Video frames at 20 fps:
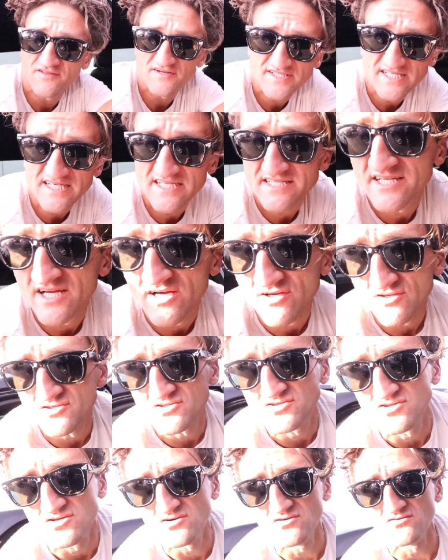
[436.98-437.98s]
the details
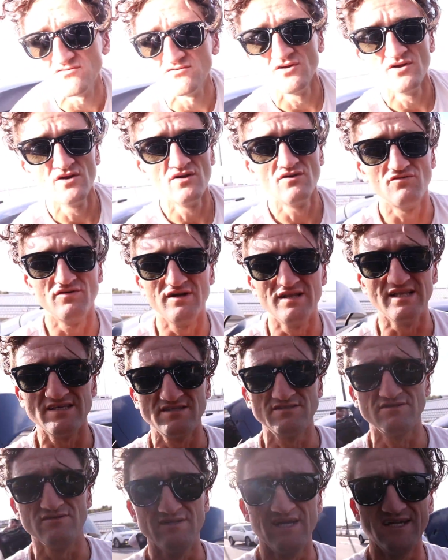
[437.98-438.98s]
soon, really
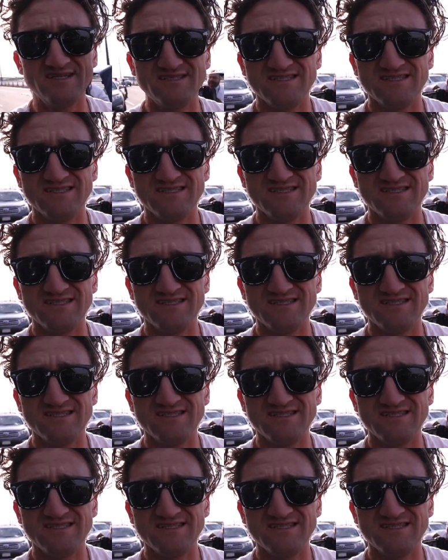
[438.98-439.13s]
soon. I